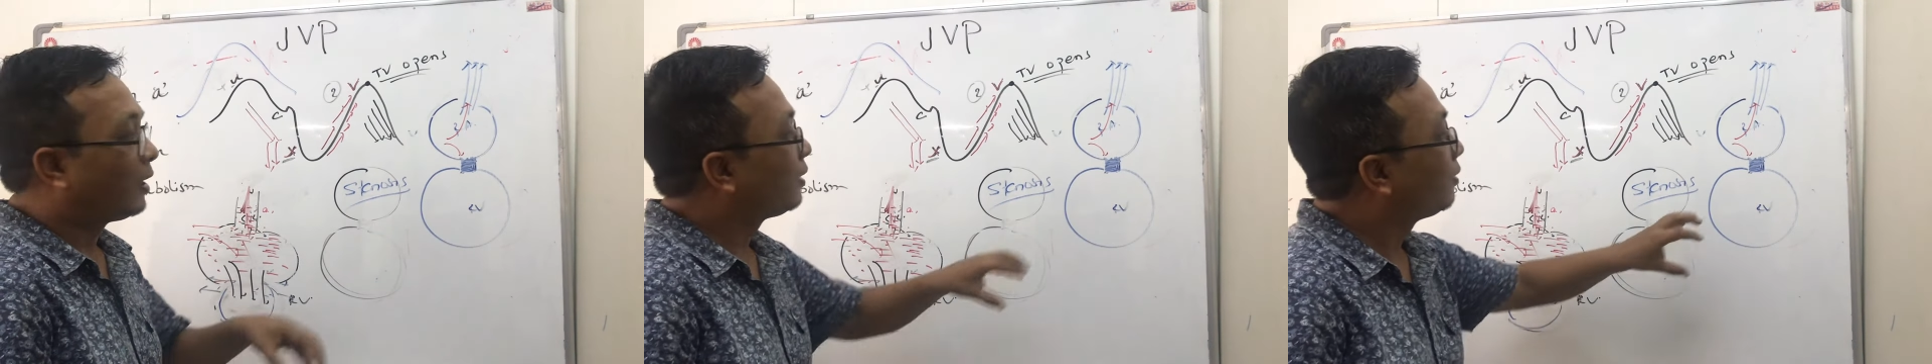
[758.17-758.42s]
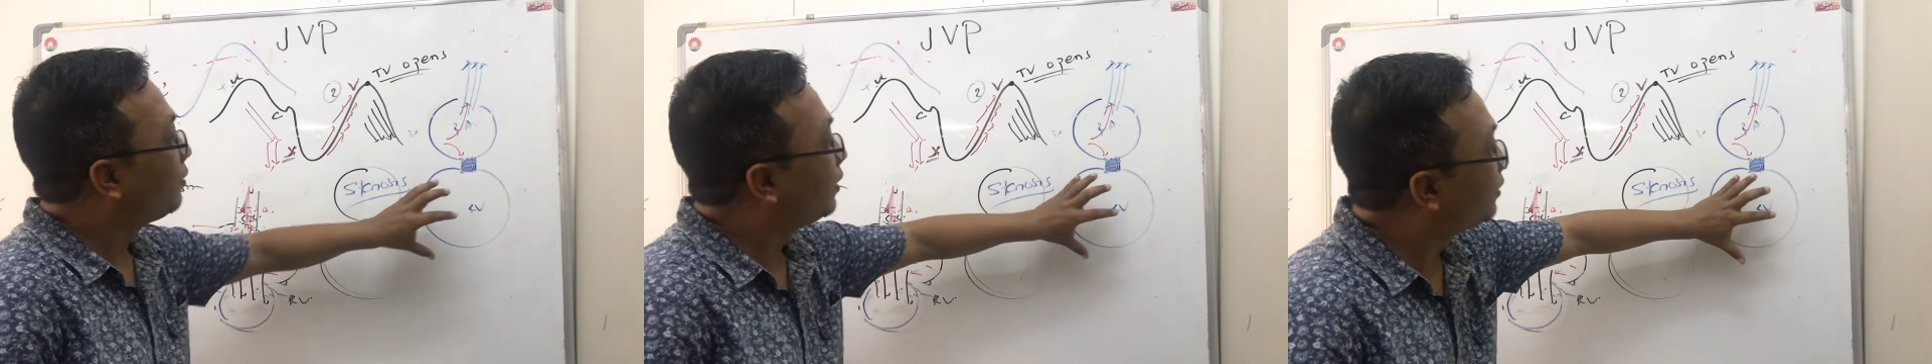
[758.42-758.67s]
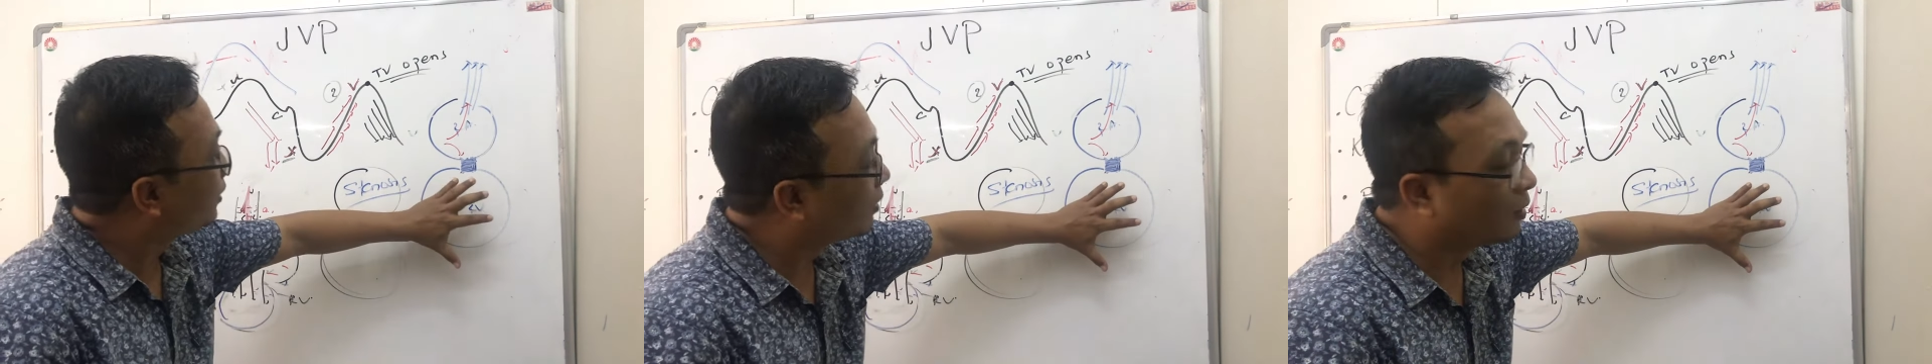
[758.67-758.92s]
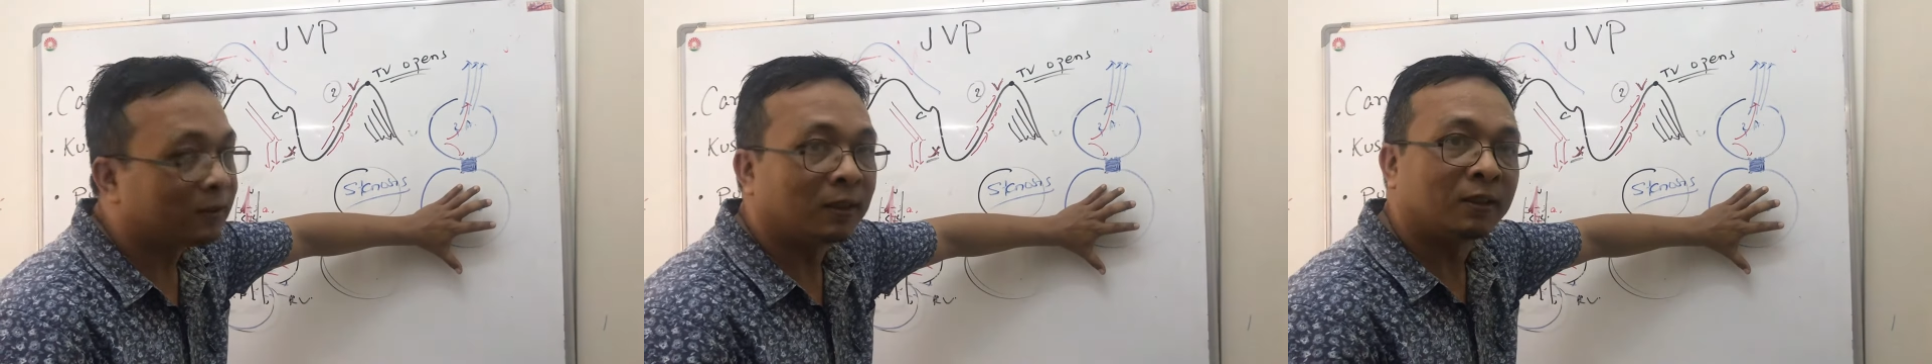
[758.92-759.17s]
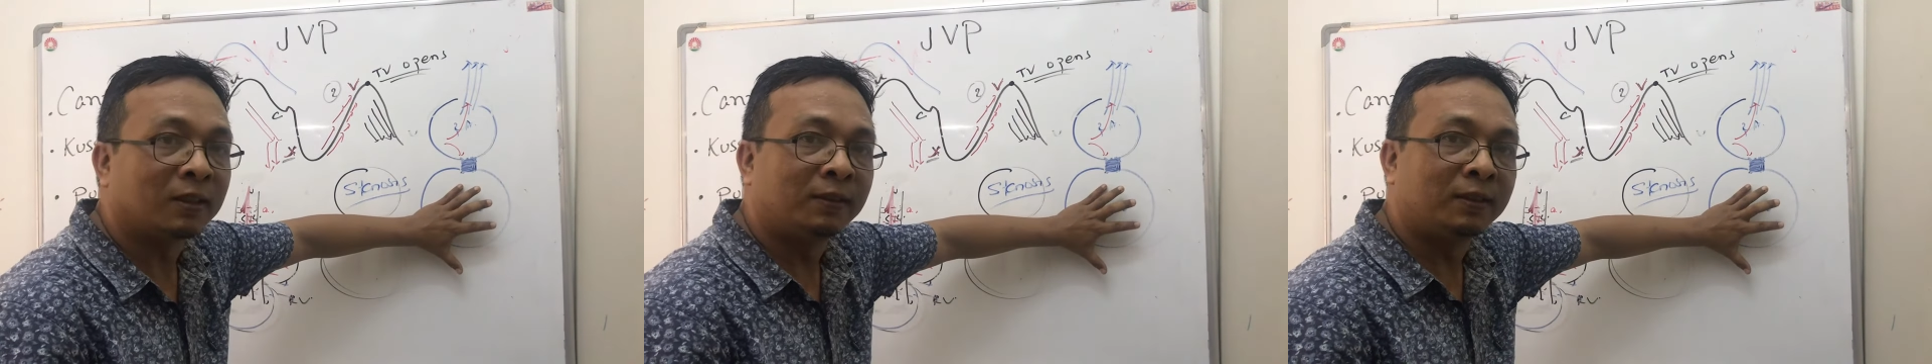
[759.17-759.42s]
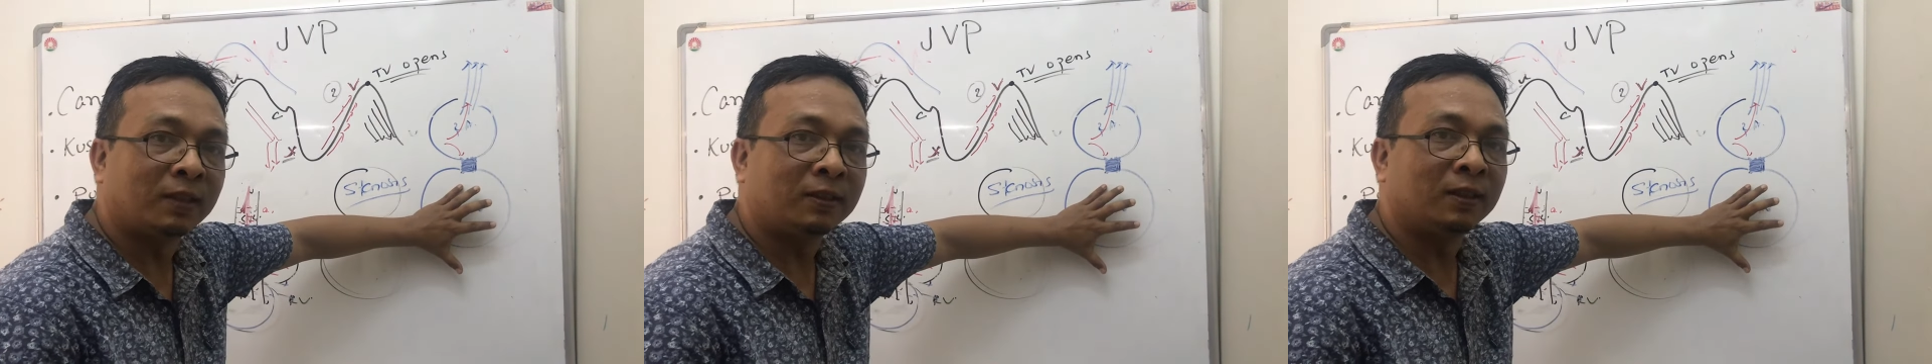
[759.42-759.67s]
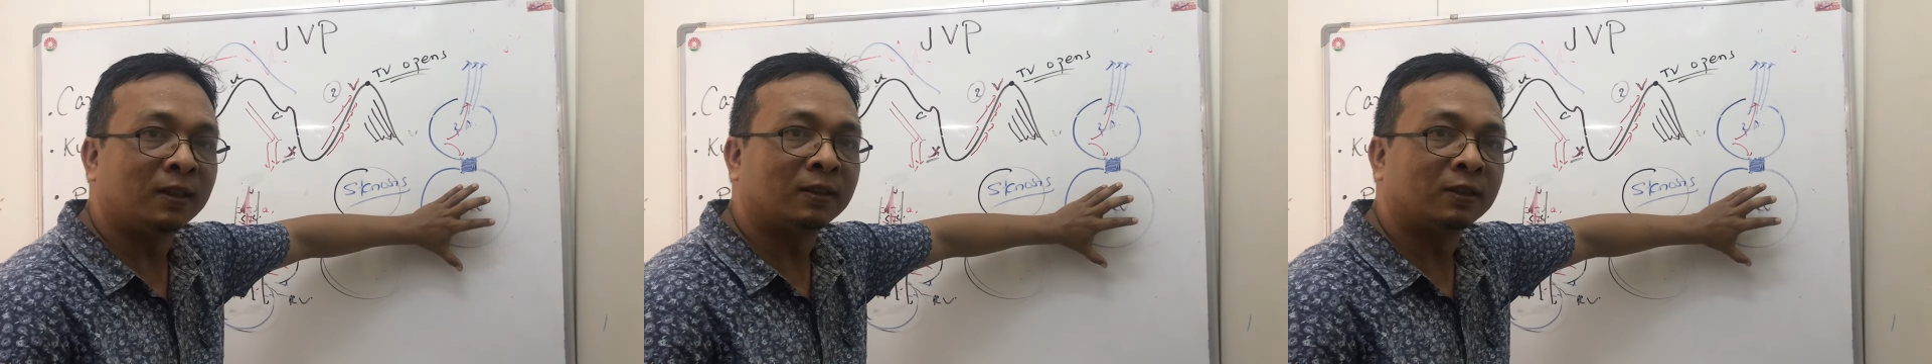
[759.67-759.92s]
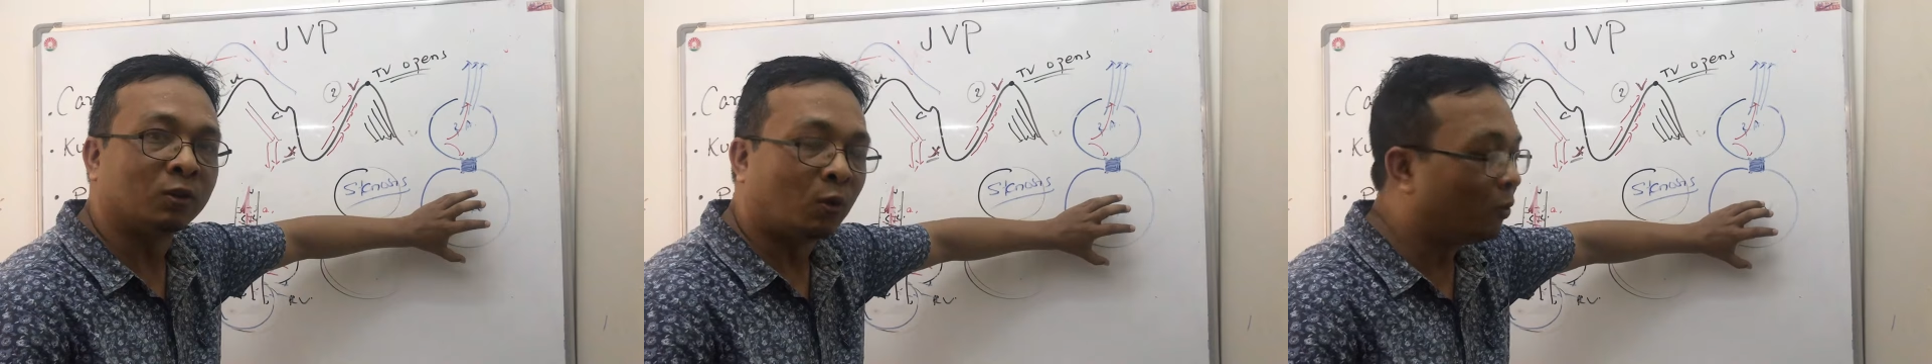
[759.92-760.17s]
and the ventricles are contracting
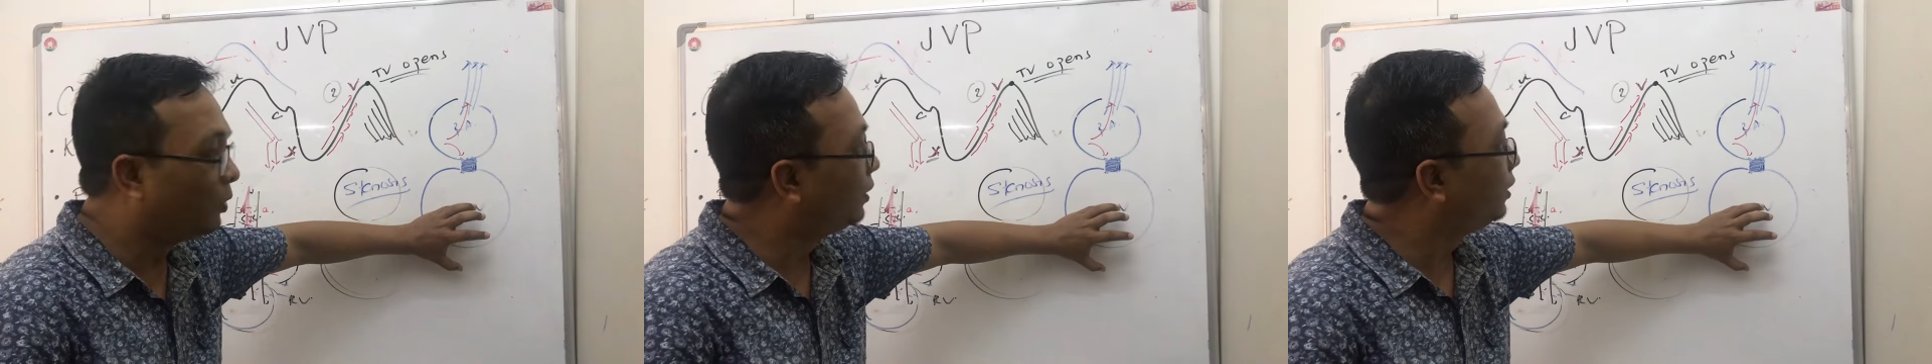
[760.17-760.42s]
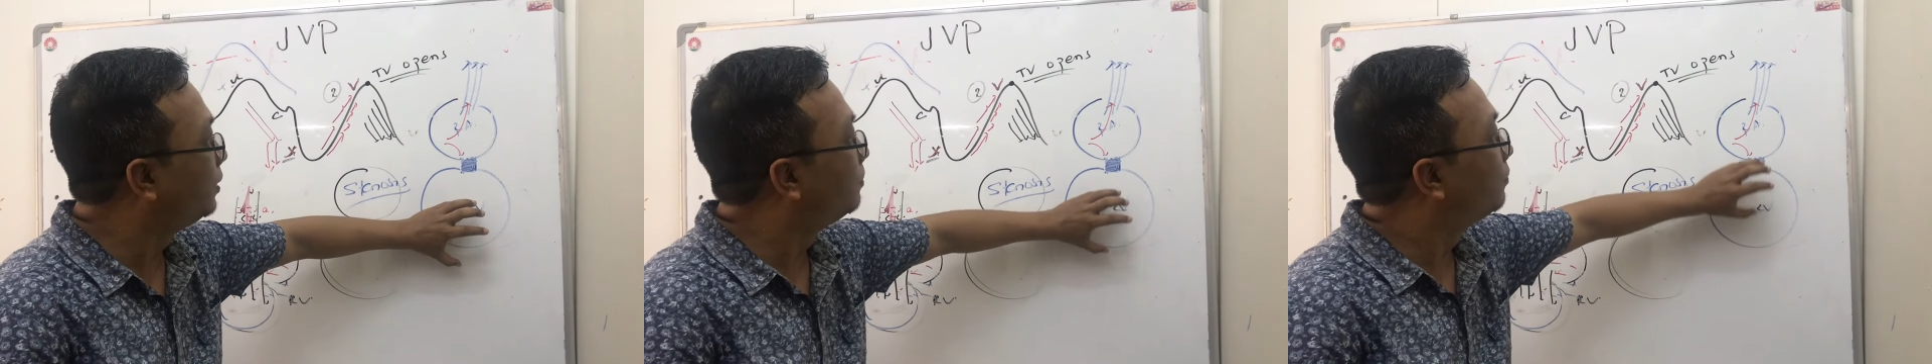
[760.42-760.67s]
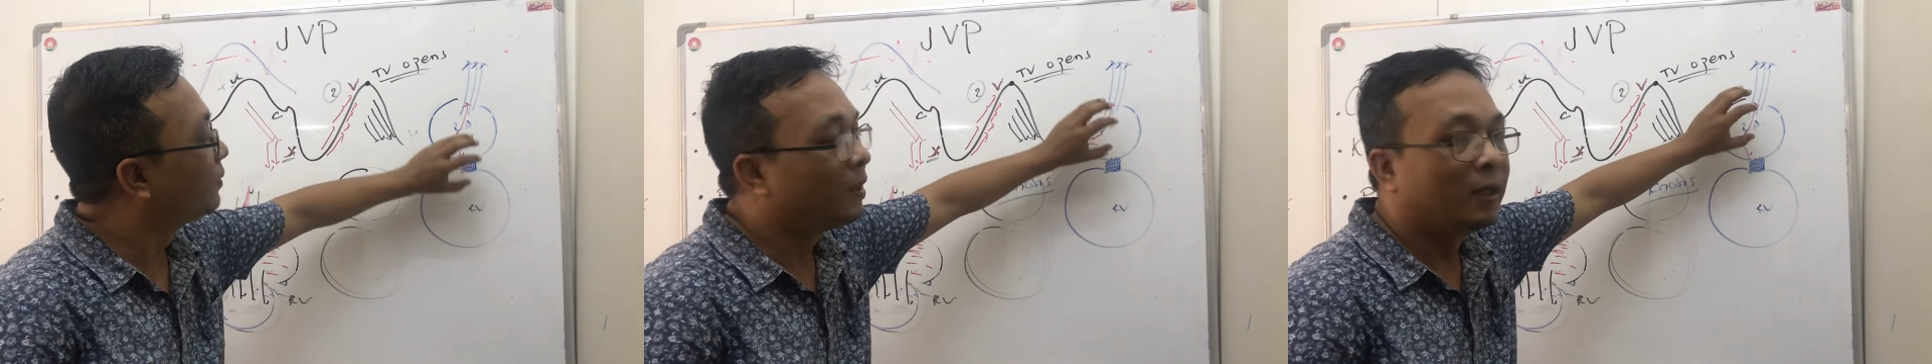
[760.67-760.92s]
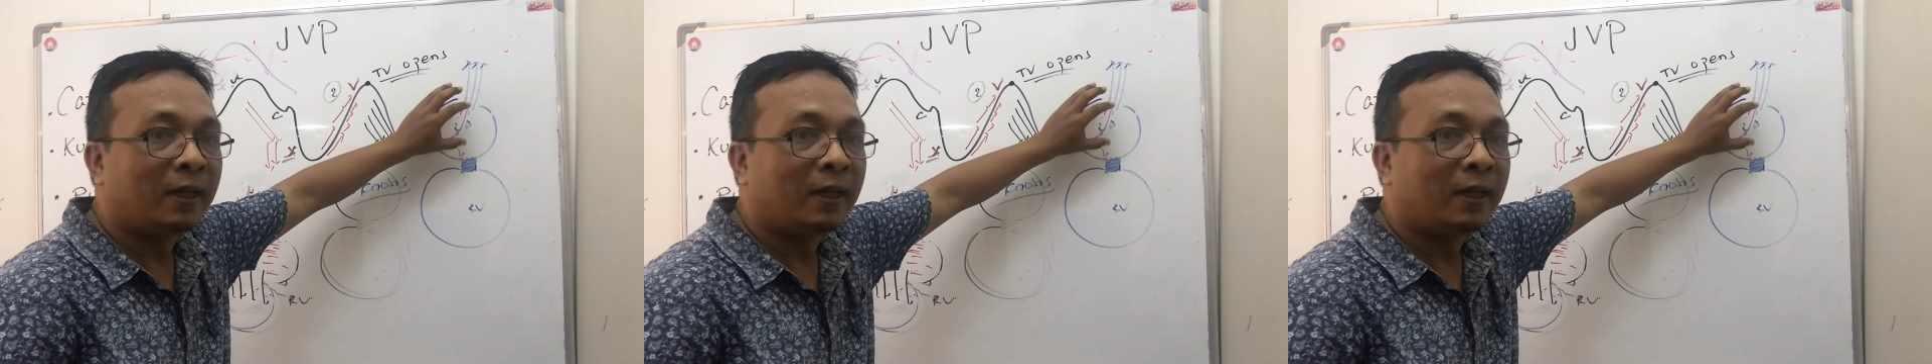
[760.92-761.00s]
at its own rhythm,